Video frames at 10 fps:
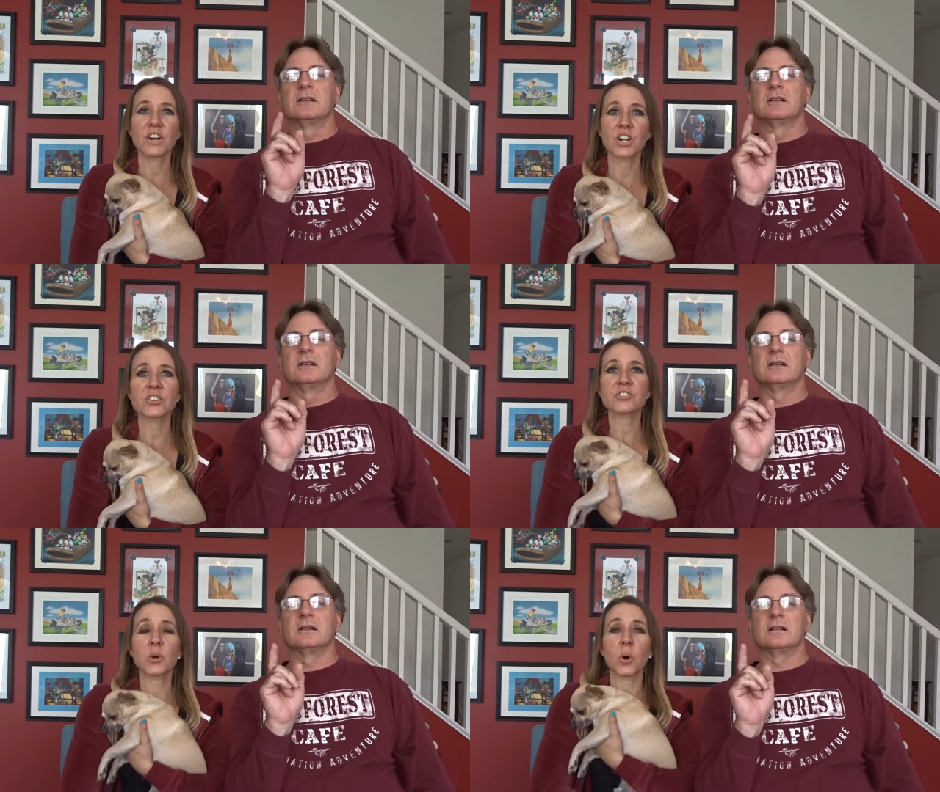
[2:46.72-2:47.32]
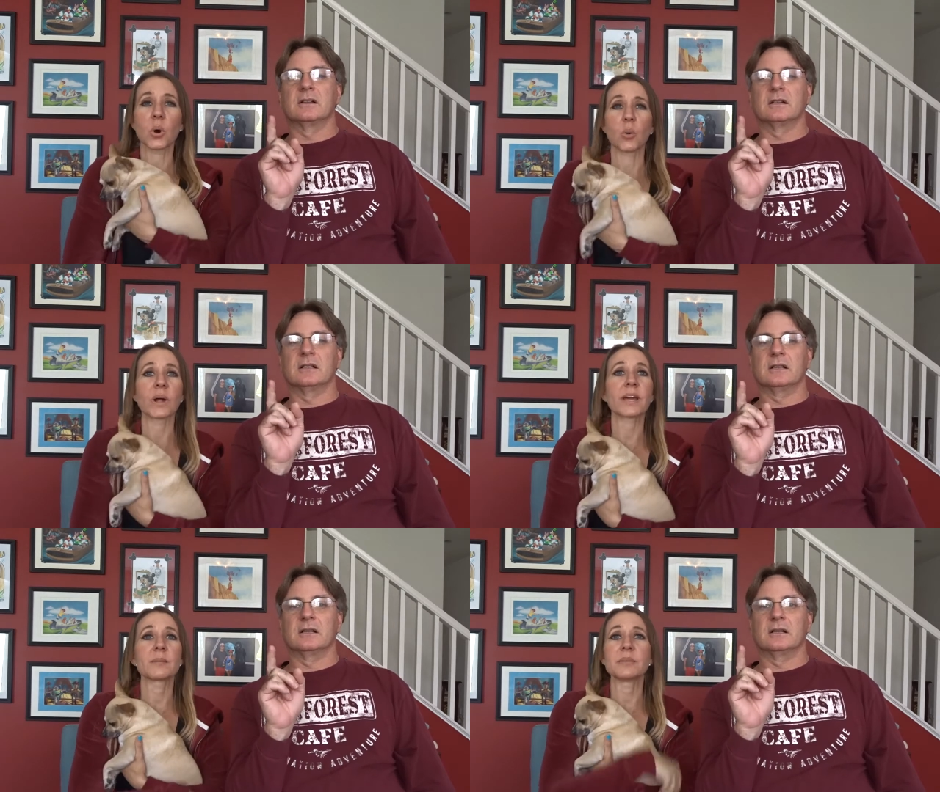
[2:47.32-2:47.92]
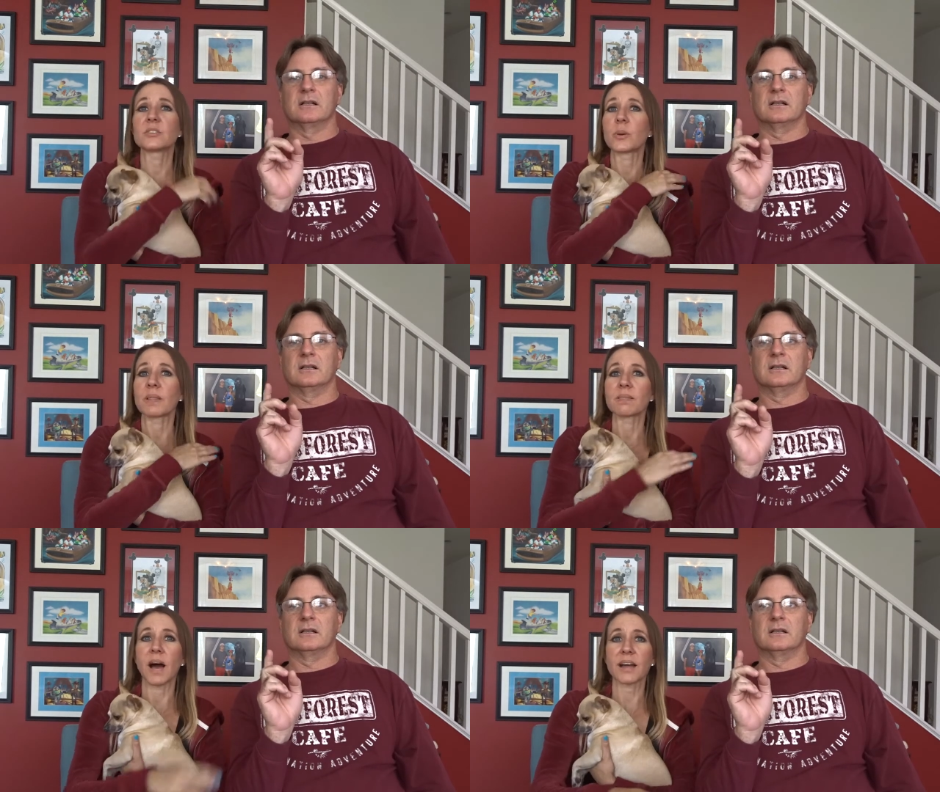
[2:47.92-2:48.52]
Speaker 1: first goal. We're going to be doing
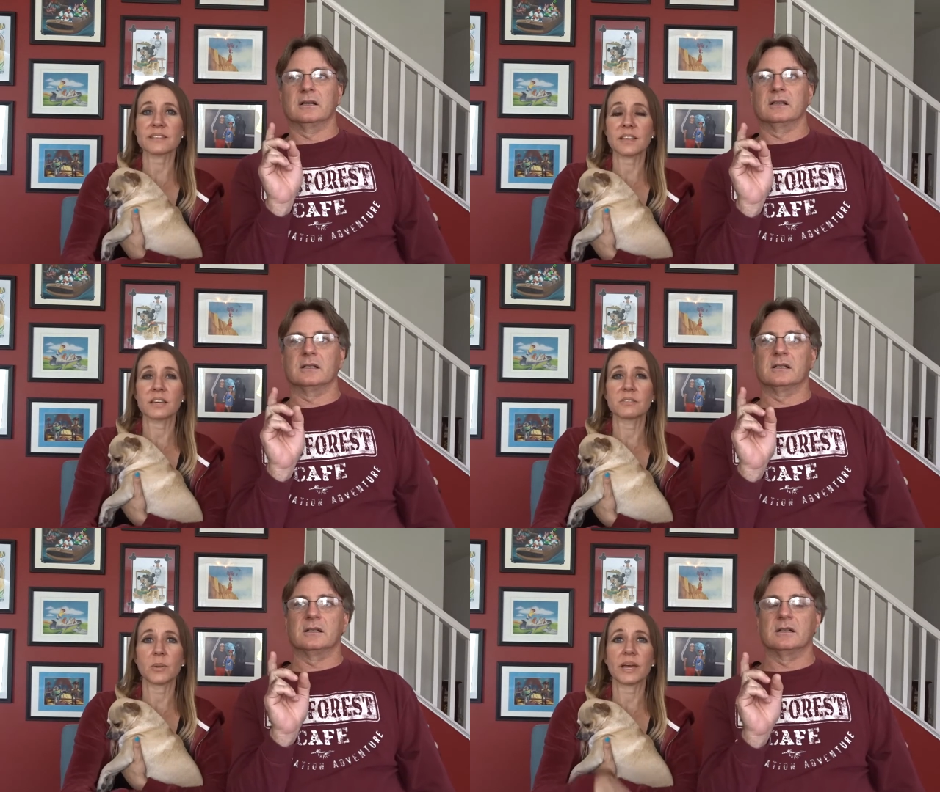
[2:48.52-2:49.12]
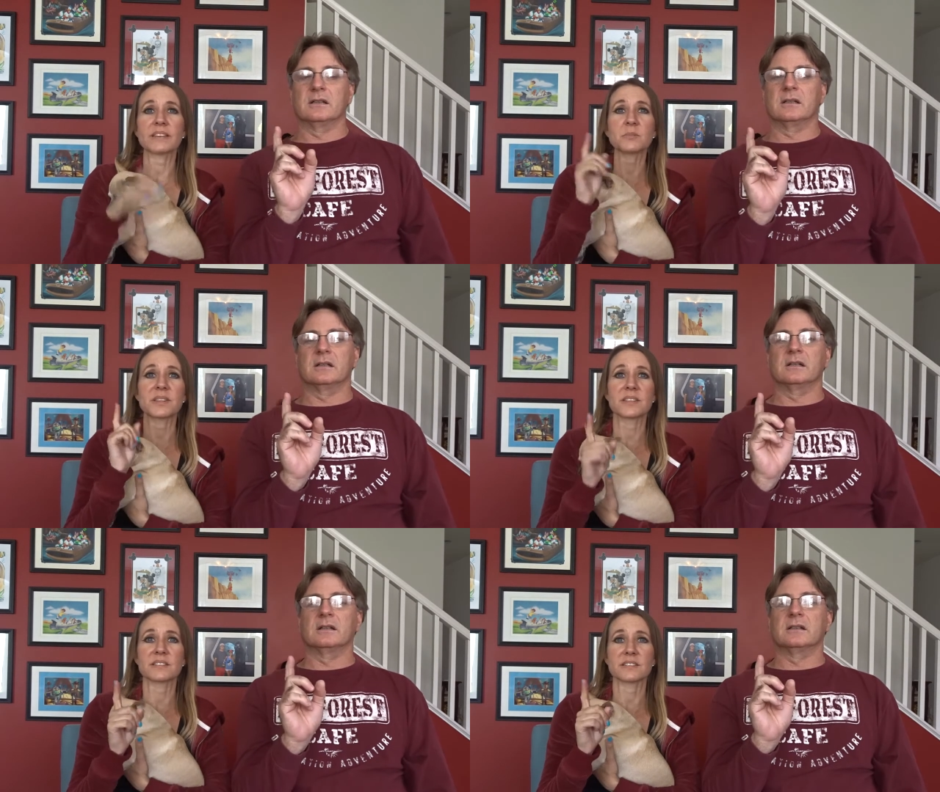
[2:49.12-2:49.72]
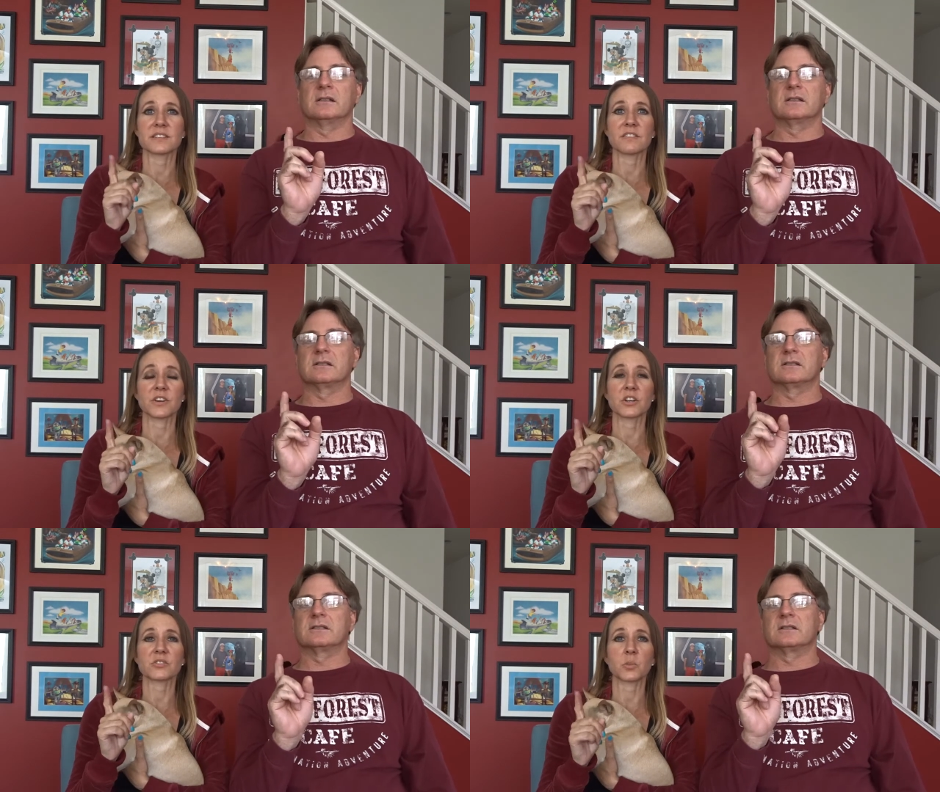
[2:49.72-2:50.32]
lots of giveaways, but this is the
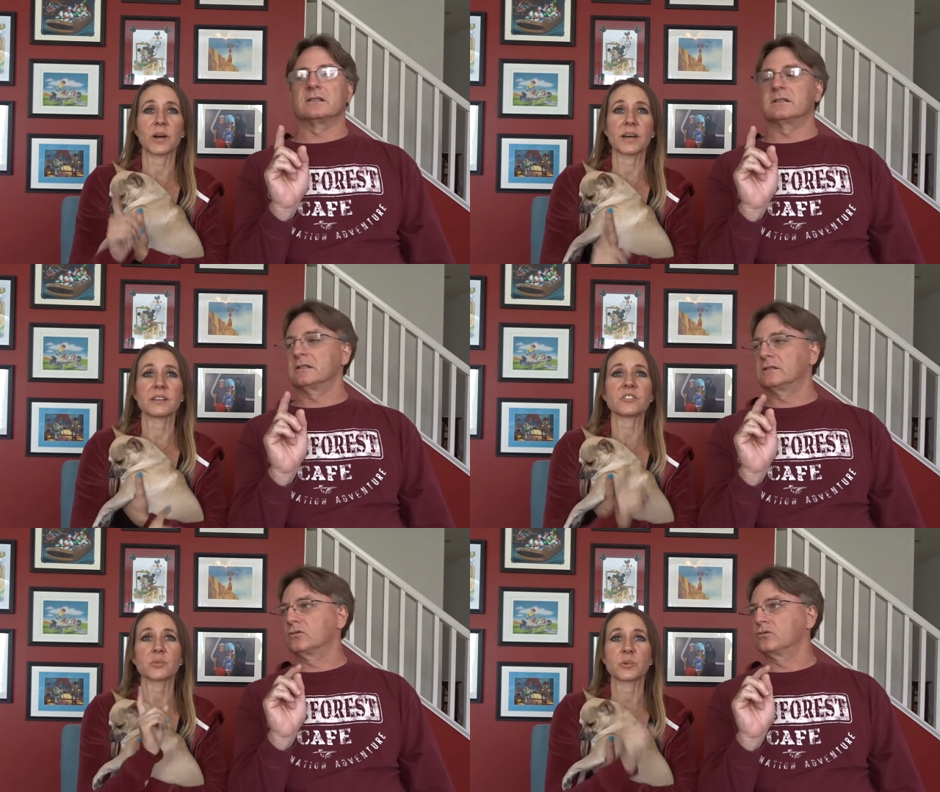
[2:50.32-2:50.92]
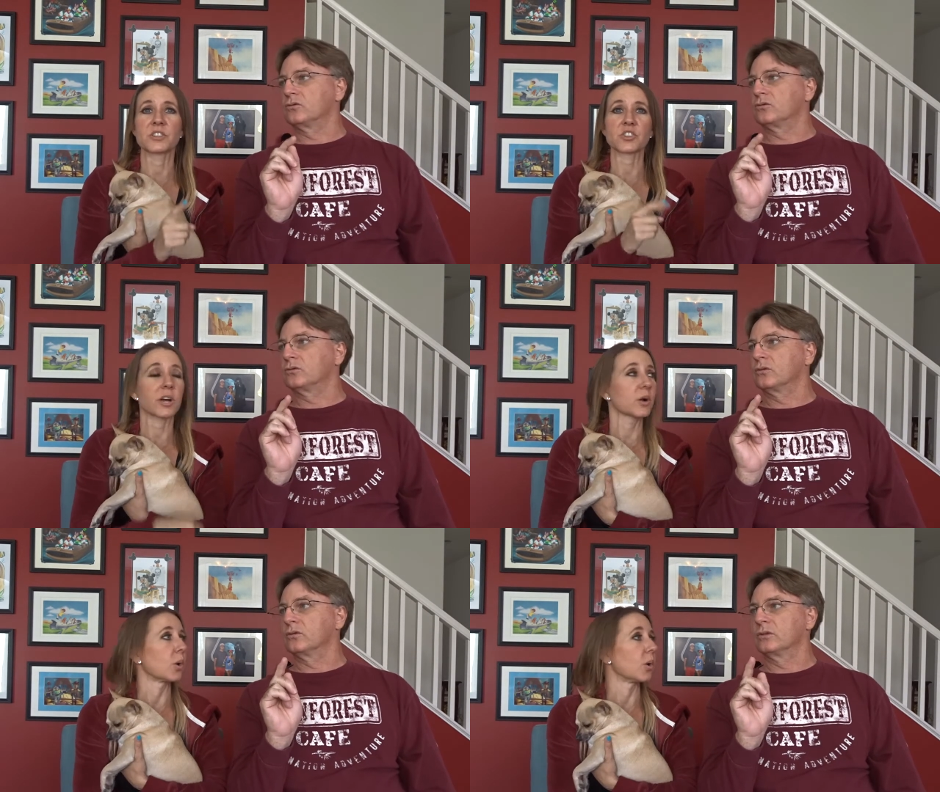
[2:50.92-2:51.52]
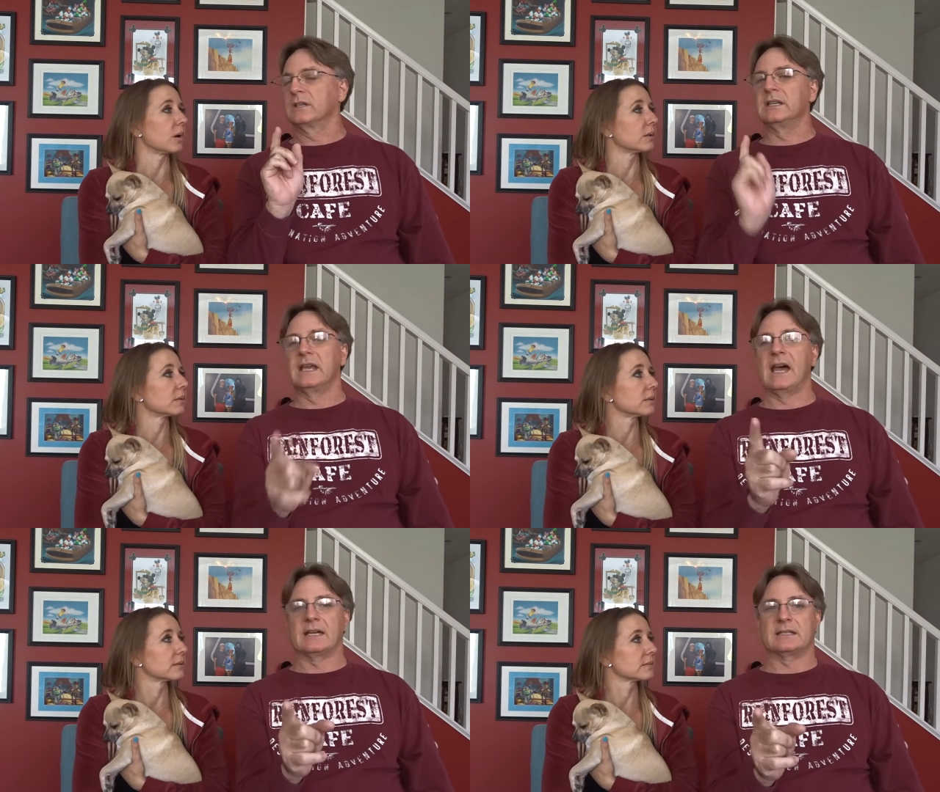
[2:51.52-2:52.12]
first one to reach our goal.
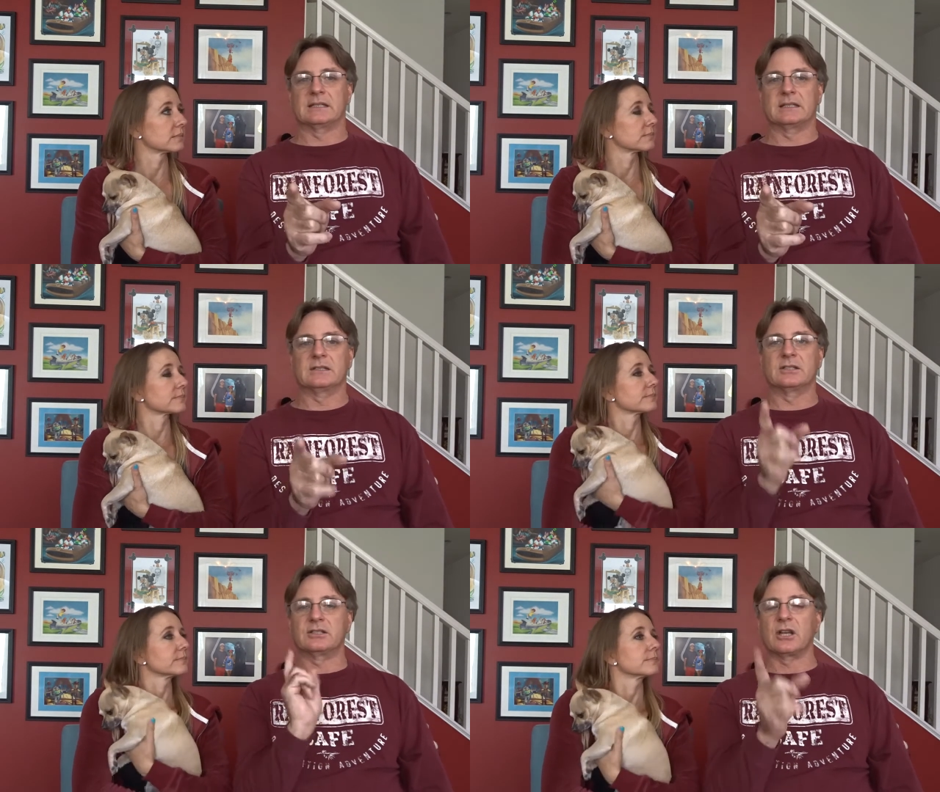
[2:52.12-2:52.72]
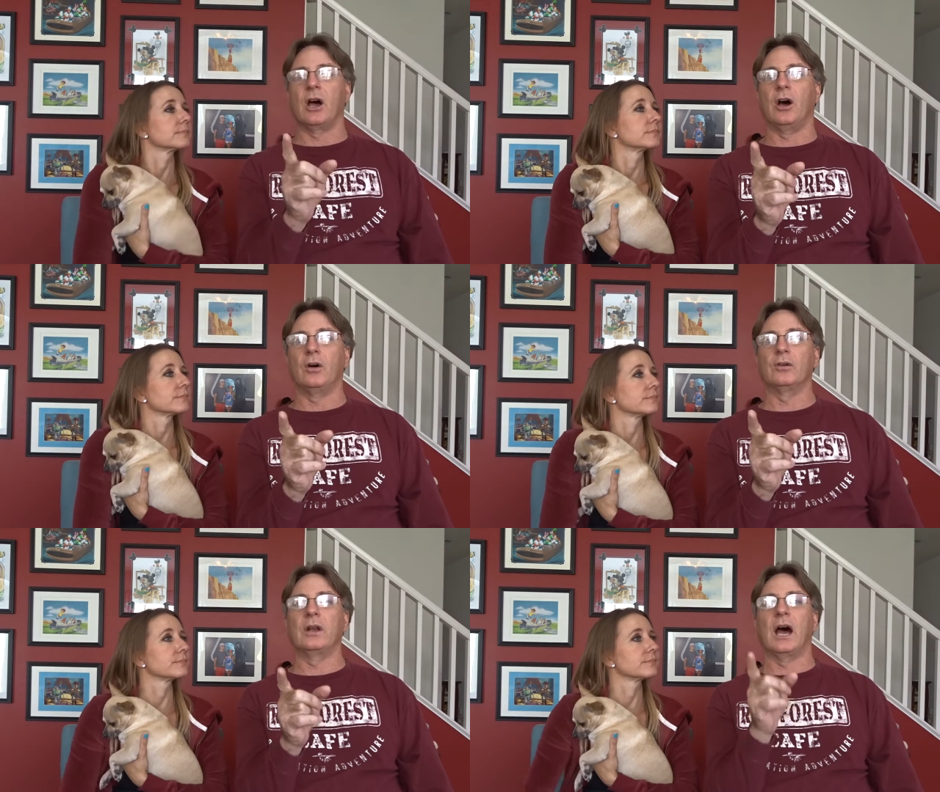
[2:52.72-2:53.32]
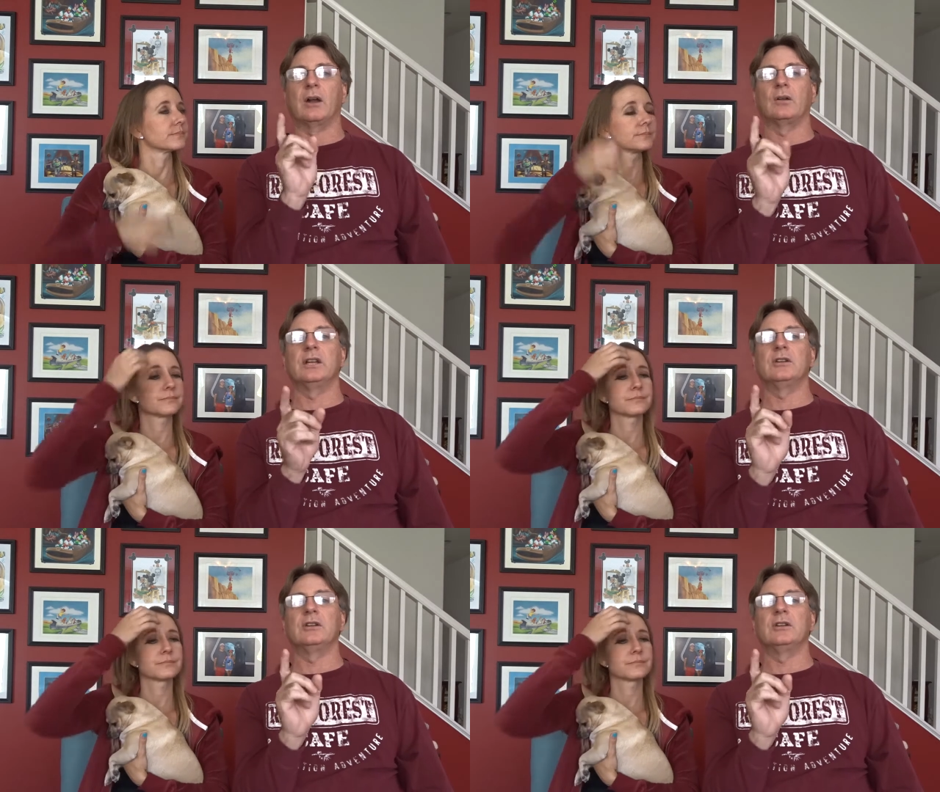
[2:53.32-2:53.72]
Speaker 2: Yes. So not only